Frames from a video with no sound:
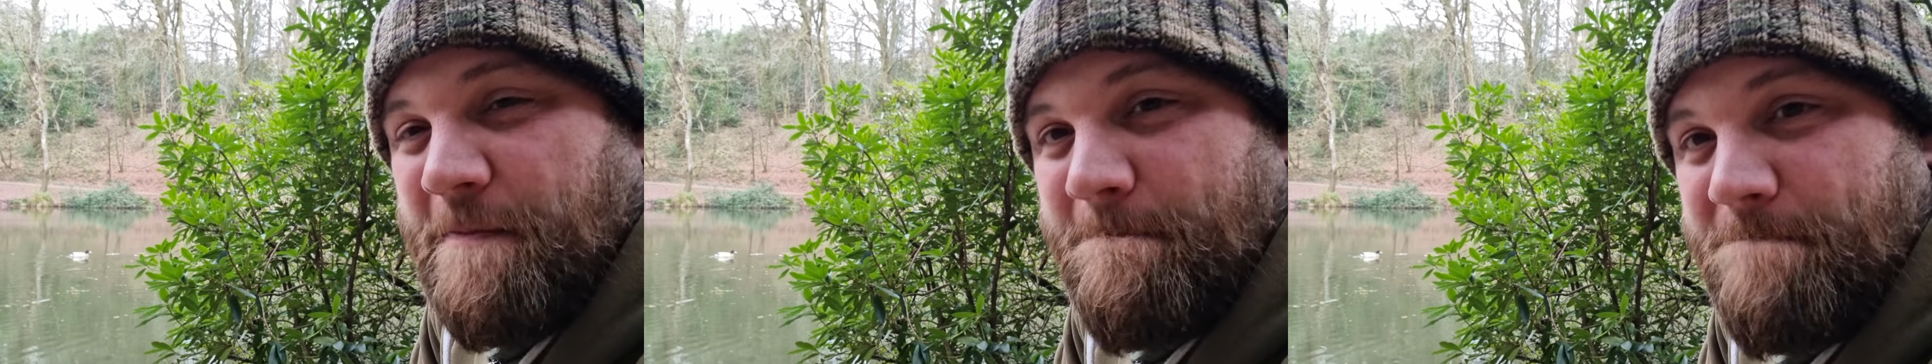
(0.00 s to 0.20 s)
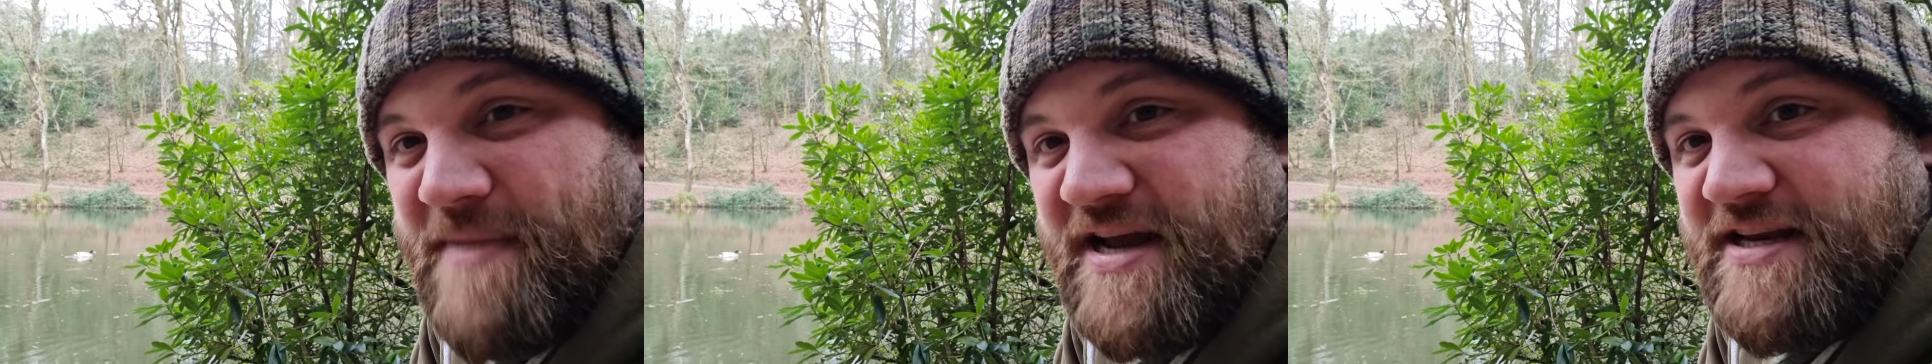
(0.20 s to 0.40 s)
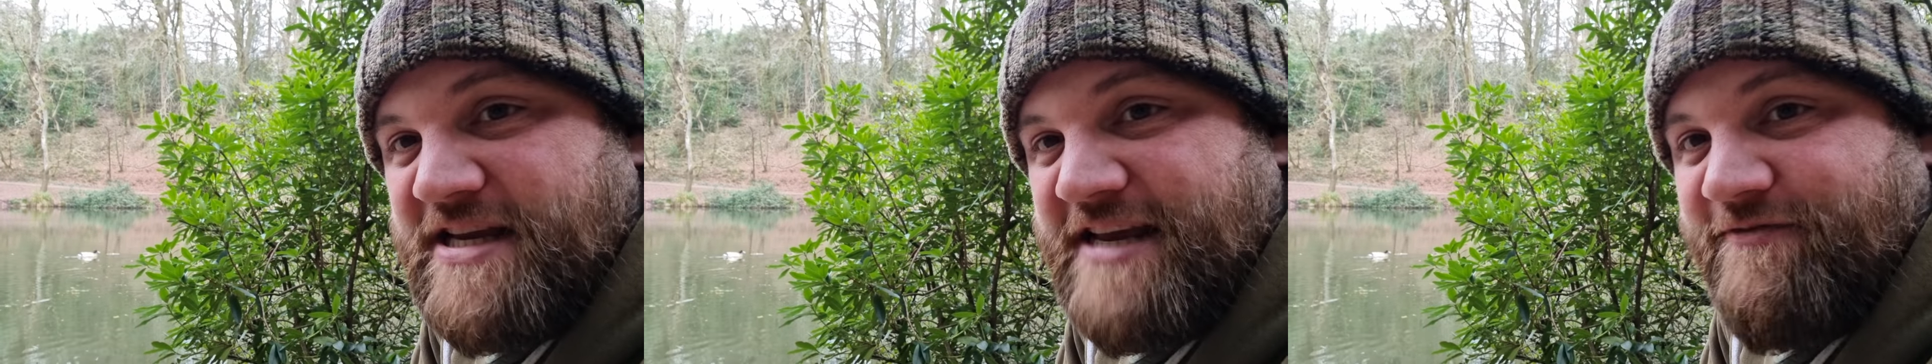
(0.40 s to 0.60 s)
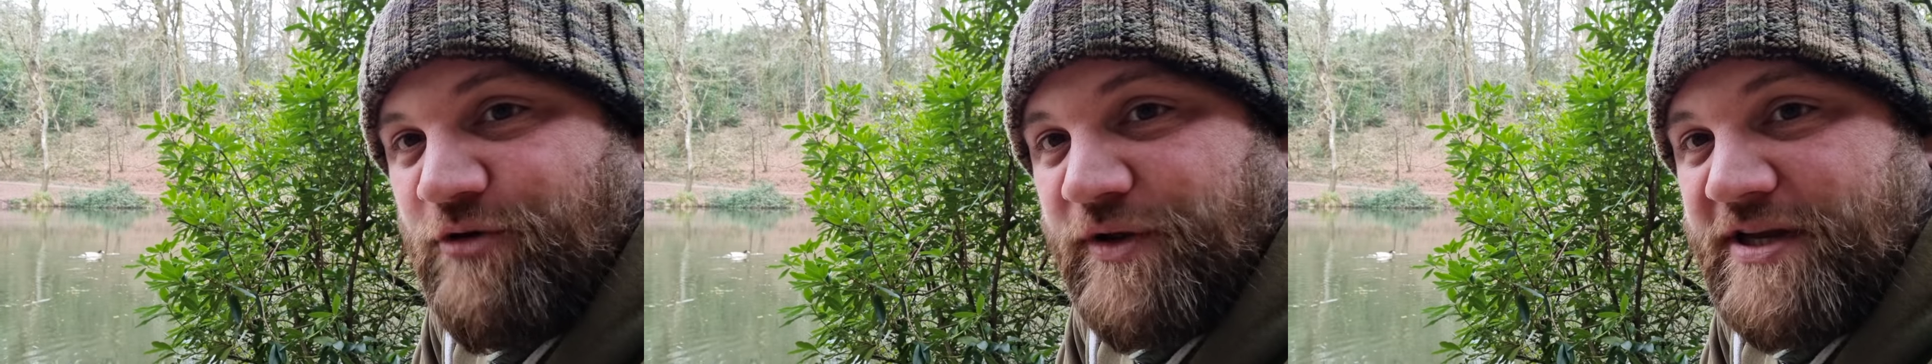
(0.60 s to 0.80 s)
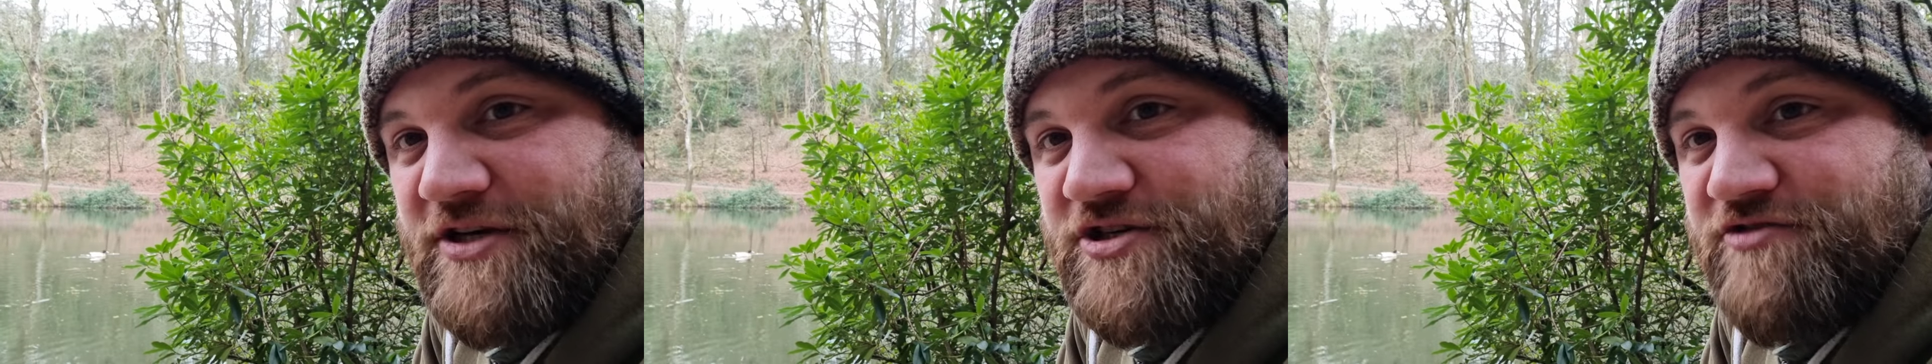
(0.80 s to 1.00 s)
in
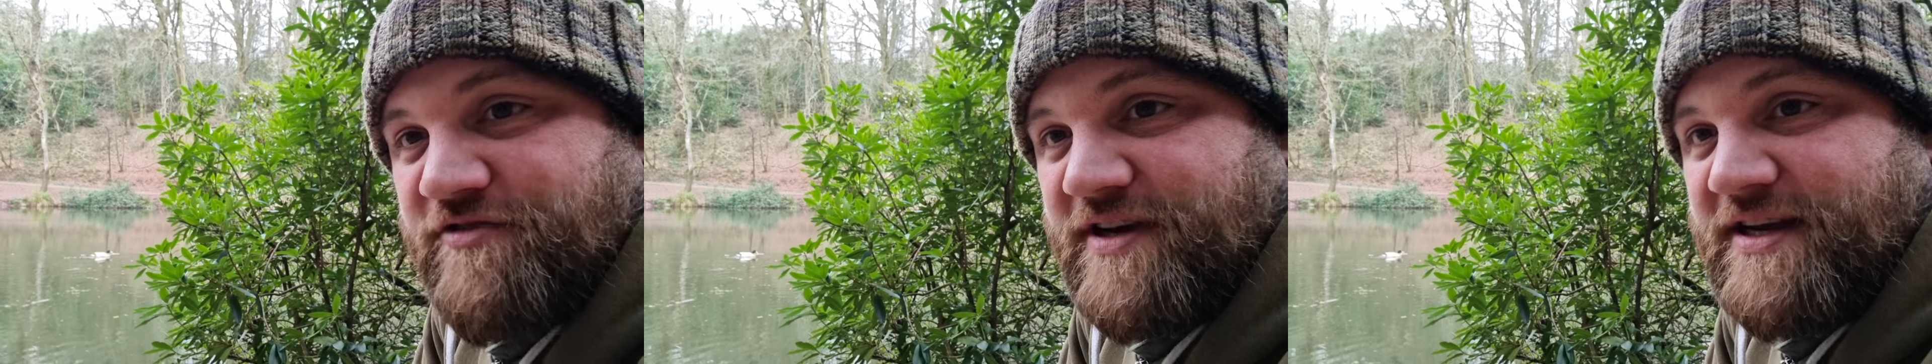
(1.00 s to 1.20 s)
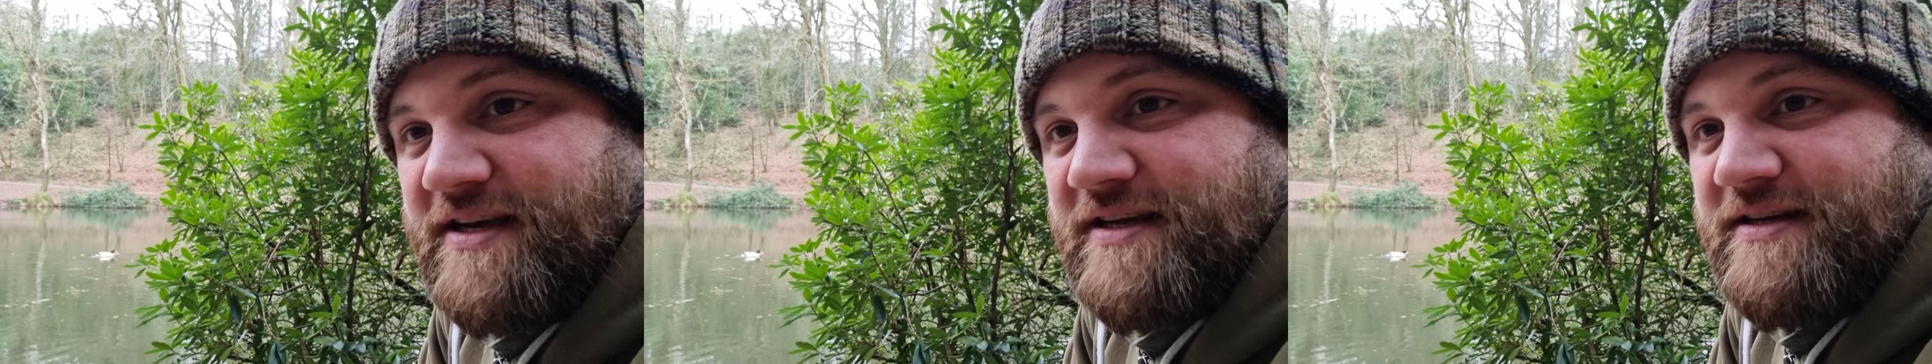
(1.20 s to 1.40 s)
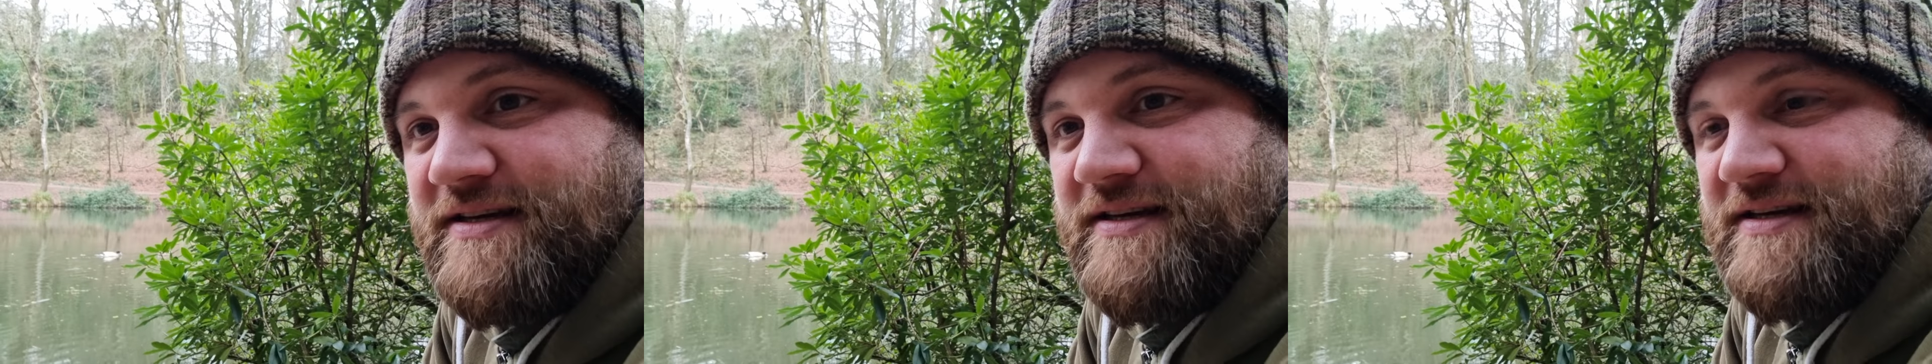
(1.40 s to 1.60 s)
medieval history,